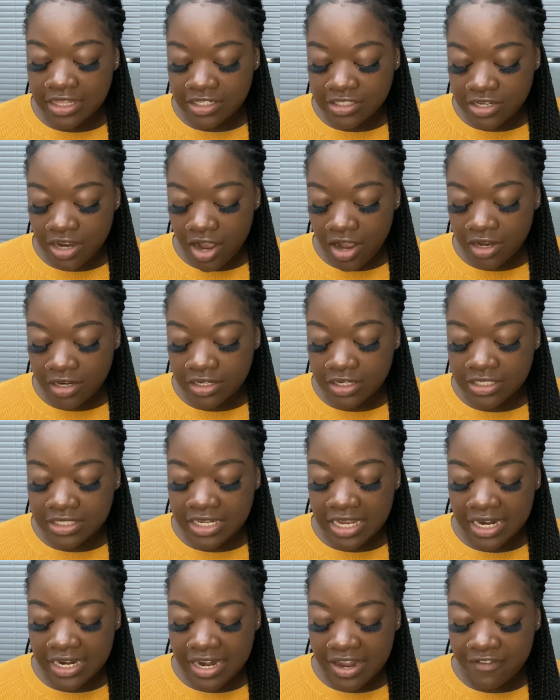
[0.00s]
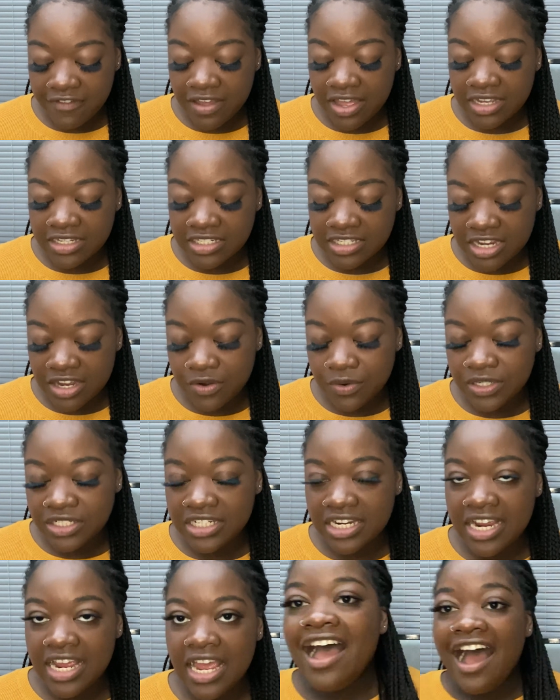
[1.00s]
darkness can never extinguish
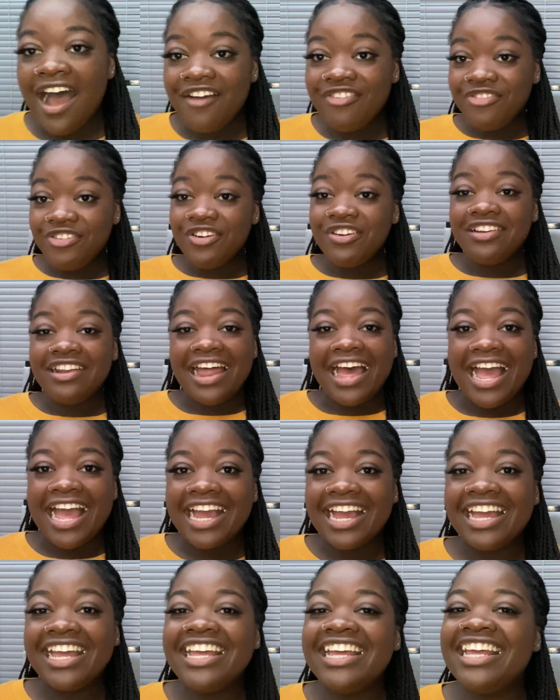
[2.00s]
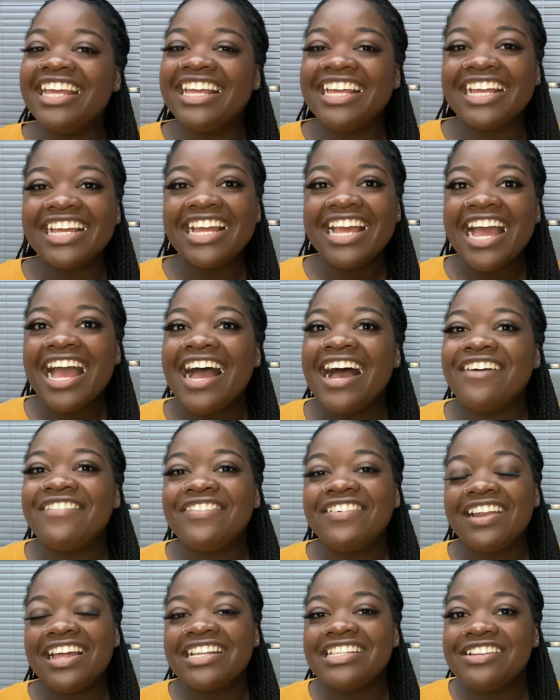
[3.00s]
it." I feel like
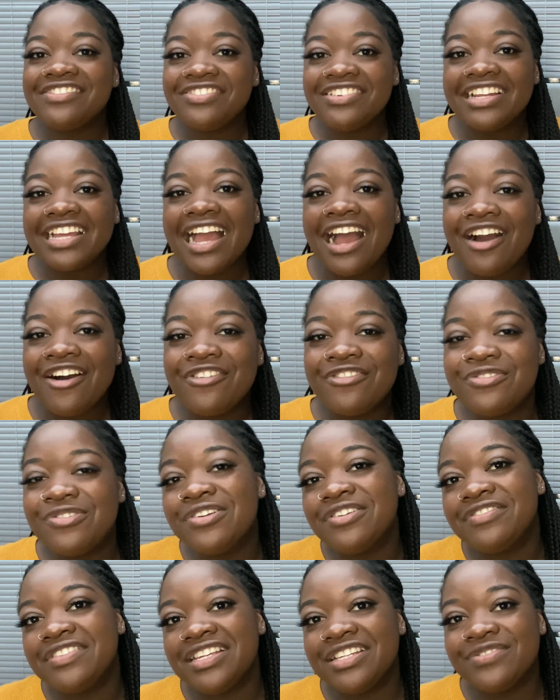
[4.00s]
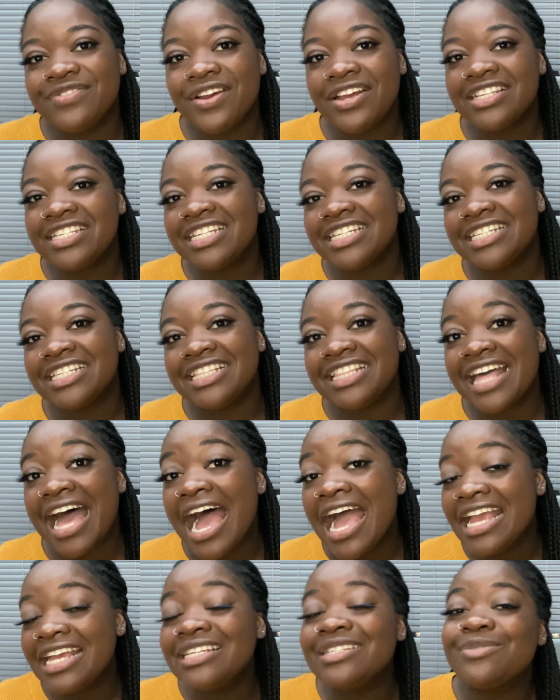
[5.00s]
definitely out of all of these verses,
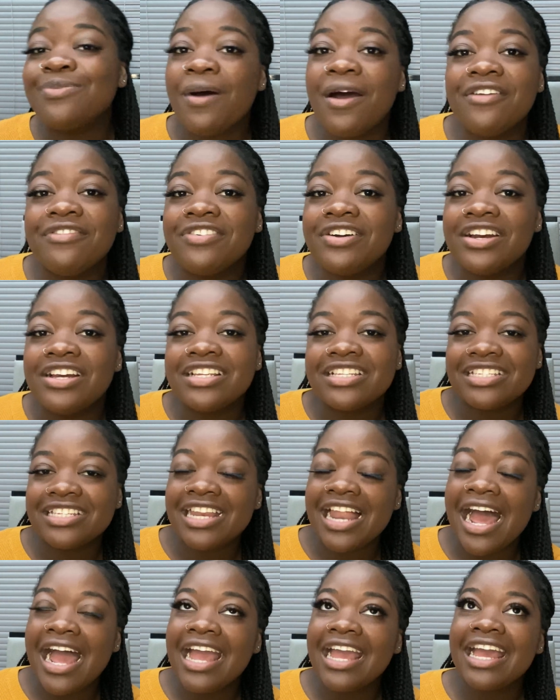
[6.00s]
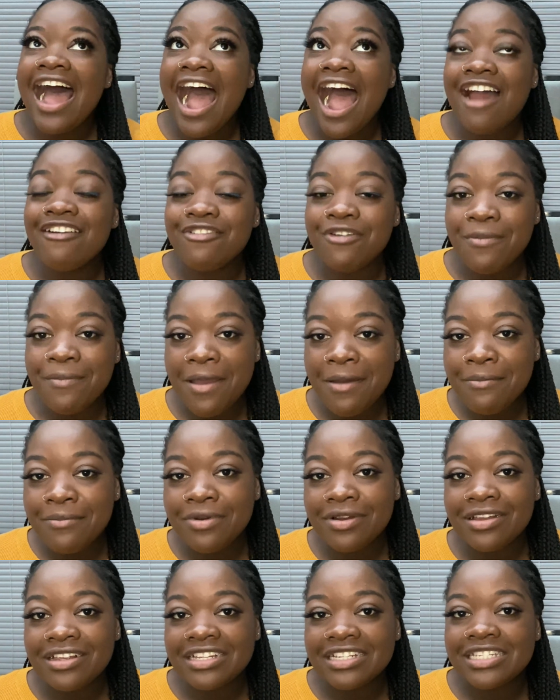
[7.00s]
that is my verse. Like, I
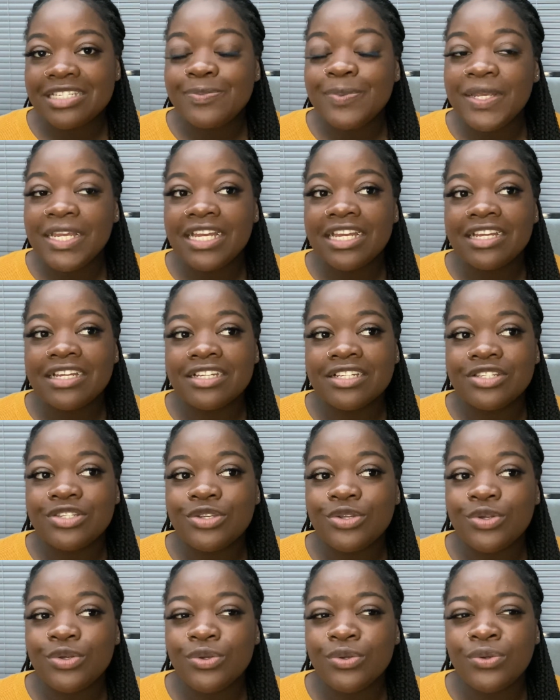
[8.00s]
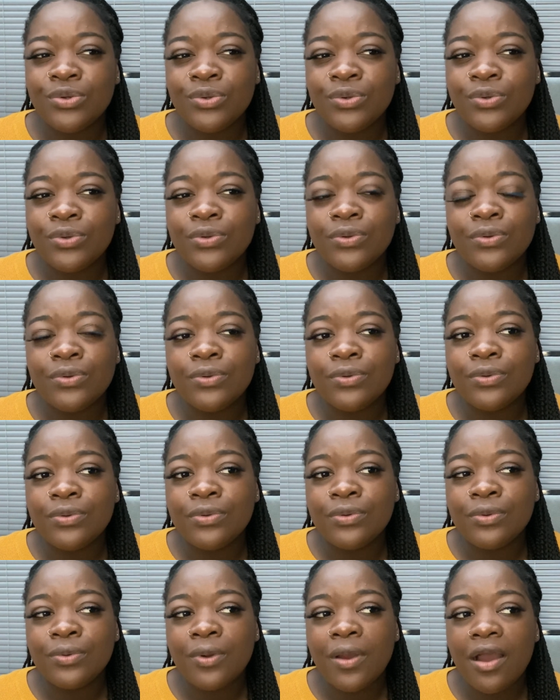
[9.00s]
remember speaking
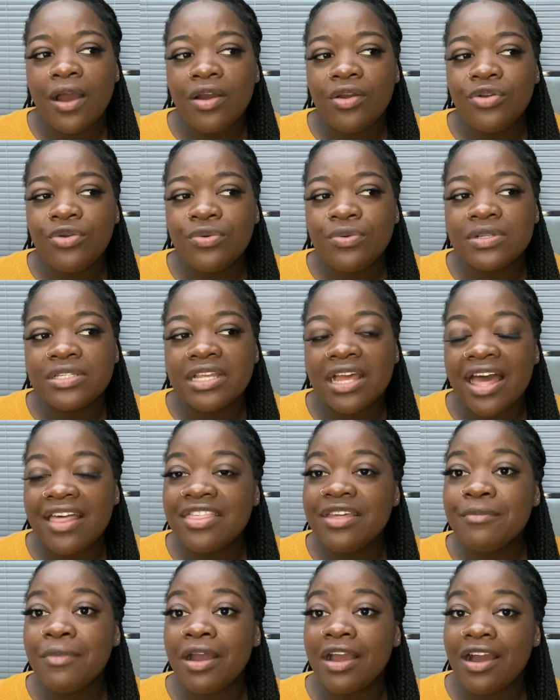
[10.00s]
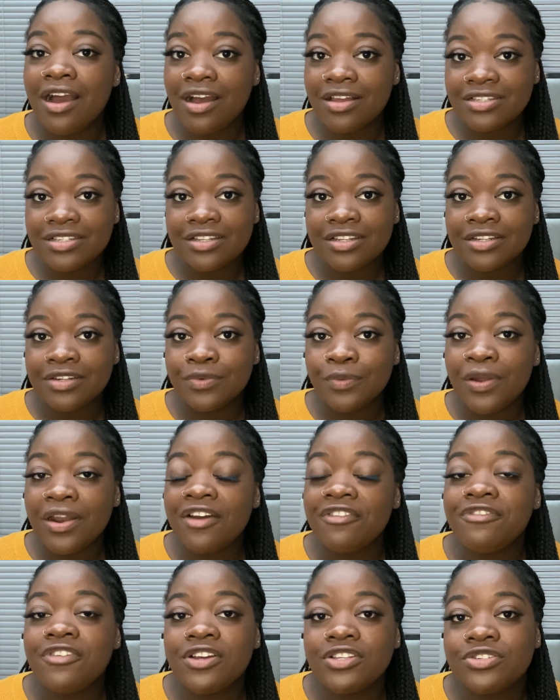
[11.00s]
to, who was it? I think my cousin, when I
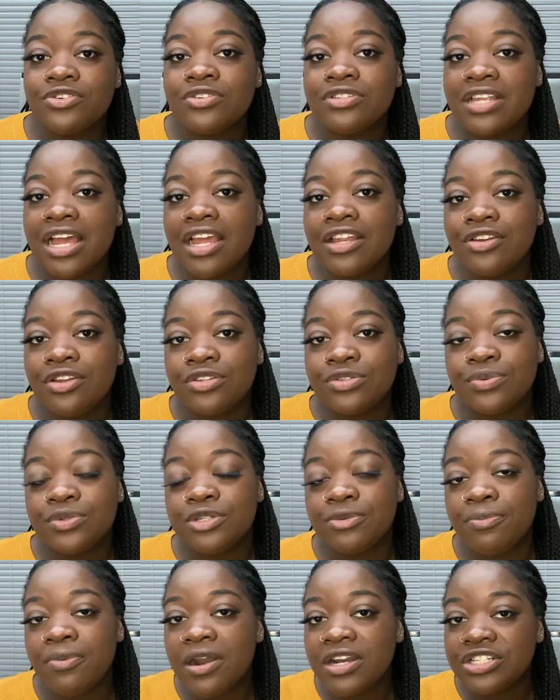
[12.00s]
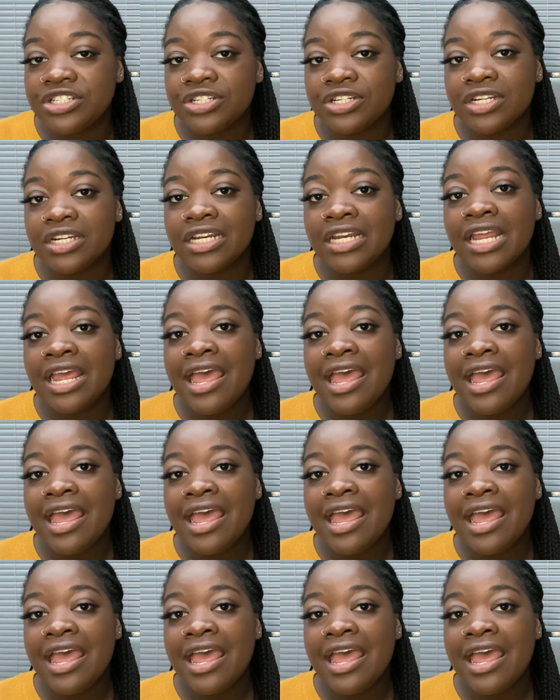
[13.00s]
first got diagnosed with depression,